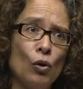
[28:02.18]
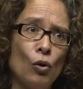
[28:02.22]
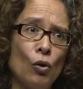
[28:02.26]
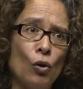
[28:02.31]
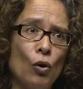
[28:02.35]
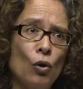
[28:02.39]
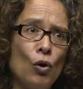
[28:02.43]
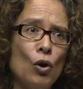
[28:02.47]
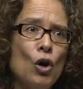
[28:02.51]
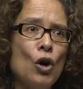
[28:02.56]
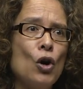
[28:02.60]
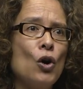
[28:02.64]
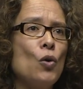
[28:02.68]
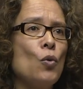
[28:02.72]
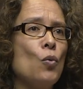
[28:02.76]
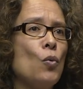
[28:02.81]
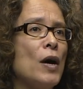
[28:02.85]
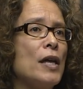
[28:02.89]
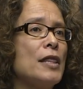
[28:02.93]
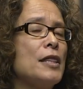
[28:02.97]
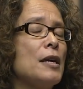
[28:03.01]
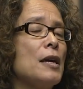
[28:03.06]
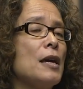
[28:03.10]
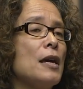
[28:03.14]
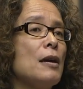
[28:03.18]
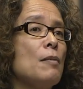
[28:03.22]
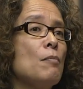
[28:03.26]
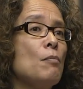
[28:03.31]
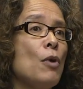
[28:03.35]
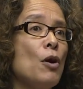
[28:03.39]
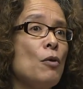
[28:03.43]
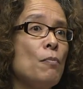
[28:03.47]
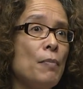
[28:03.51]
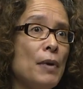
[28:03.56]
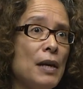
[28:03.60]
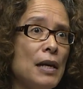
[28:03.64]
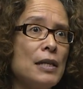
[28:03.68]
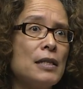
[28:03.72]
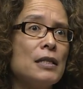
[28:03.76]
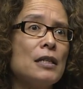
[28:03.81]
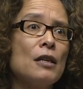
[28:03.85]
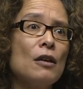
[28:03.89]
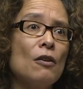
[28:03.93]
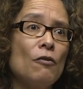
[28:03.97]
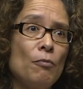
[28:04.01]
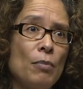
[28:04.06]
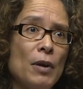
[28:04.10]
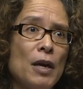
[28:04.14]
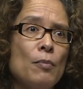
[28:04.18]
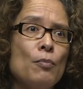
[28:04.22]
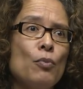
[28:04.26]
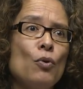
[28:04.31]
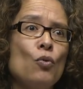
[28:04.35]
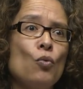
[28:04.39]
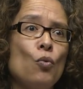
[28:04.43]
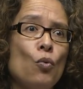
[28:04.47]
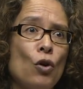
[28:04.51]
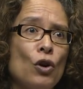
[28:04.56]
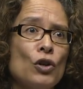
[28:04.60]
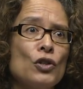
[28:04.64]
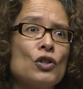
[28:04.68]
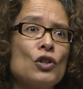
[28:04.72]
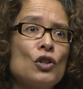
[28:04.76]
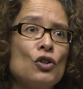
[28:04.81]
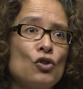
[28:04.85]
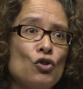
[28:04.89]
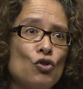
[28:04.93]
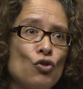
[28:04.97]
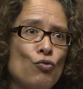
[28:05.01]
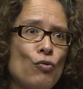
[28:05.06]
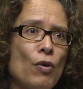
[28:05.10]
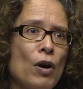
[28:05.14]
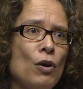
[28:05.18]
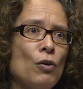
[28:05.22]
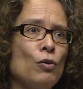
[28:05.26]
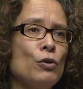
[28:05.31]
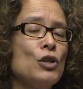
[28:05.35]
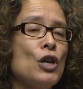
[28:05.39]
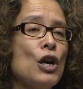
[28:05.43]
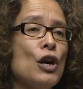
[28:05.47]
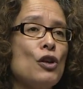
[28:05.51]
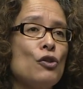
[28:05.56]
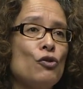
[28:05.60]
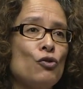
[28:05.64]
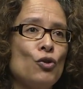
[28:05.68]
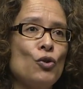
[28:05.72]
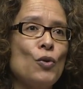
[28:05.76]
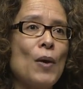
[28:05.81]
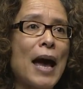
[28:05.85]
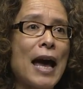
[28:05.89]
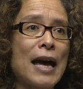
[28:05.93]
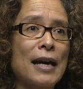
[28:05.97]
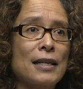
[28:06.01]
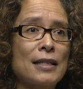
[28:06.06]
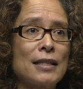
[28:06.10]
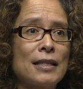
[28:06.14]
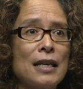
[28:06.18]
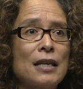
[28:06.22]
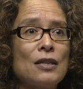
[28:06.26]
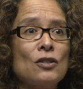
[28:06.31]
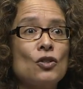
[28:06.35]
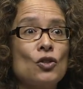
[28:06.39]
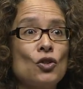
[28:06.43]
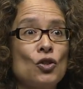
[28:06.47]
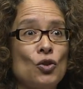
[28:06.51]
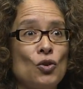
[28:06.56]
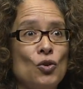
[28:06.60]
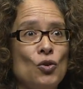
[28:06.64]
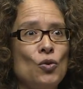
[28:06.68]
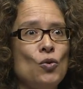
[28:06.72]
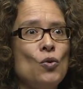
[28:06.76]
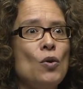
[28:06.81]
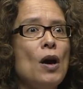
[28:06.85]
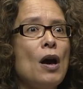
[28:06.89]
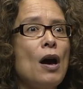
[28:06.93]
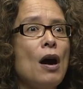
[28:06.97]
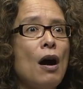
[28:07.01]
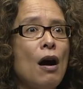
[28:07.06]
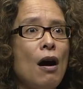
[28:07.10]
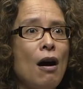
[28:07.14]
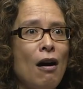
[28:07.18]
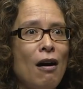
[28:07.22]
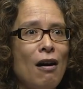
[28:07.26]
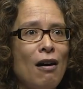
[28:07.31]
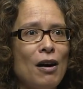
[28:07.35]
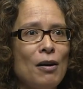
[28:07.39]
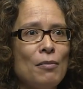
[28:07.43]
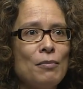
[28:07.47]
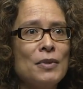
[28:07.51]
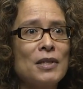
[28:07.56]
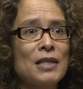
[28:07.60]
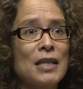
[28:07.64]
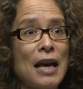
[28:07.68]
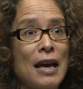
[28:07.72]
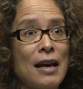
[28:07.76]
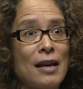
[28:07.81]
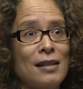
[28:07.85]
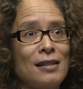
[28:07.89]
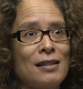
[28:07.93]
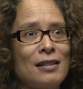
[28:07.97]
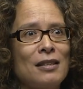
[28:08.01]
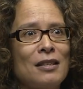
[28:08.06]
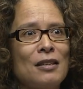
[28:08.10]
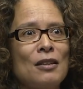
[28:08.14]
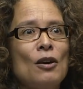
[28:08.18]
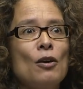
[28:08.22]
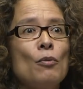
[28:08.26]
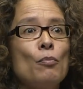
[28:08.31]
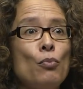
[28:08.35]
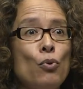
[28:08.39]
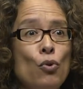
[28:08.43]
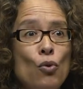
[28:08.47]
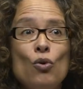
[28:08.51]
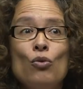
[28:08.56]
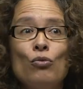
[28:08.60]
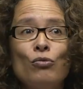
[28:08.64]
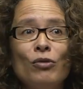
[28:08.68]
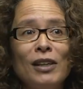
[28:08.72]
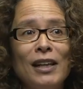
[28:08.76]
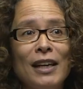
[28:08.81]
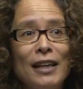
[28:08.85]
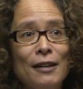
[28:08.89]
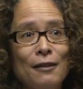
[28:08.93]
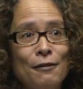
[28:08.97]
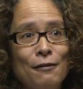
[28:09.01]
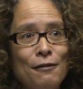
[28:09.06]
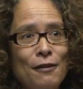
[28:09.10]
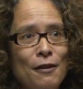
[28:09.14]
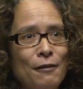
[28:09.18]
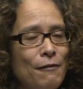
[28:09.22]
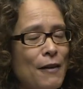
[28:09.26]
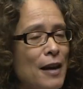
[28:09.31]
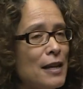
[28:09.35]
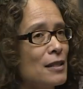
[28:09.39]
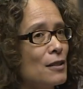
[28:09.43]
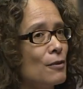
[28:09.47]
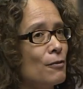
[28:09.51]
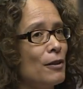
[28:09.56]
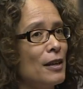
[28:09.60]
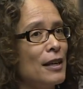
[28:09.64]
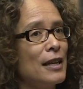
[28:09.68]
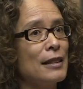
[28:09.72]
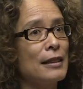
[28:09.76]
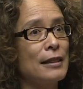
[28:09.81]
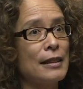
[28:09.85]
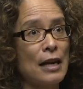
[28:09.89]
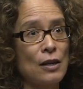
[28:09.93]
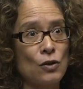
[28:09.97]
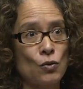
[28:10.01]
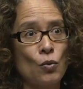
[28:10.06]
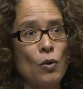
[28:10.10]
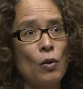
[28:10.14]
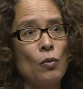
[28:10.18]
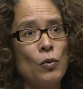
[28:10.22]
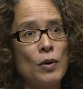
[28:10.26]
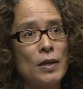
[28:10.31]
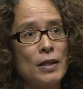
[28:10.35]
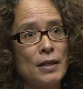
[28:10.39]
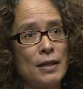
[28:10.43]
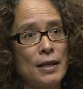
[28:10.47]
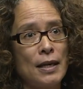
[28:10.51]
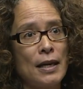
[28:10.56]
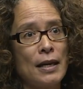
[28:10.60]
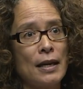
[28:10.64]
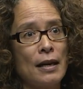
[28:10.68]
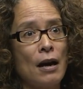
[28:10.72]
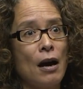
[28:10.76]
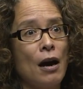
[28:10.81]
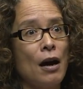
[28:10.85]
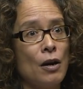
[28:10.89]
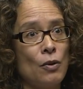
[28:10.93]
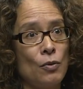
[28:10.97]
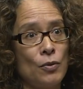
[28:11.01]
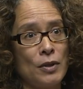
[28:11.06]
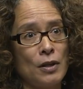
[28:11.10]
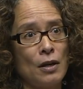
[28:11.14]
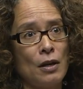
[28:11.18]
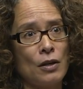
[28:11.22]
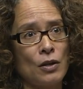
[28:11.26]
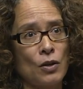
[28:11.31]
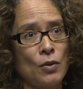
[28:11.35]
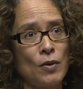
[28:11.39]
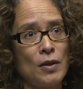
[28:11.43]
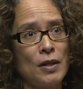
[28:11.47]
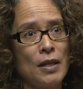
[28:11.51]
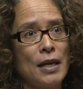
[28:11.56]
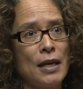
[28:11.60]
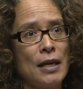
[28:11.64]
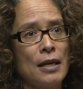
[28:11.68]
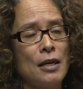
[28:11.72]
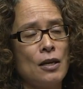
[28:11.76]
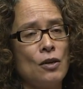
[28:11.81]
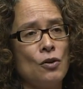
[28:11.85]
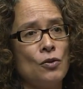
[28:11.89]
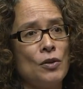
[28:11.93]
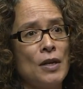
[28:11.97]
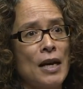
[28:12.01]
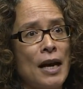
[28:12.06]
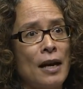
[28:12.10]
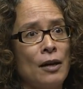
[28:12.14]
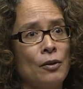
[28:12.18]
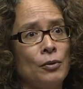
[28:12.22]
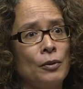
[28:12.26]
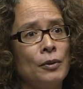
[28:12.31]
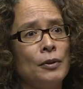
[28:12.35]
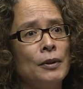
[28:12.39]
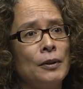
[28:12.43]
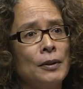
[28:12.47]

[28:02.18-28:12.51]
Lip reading: Law, where the mobility of people was controlled through access to arms and poor relief. Effectively, that's what we're seeing, I would argue, in the EU now.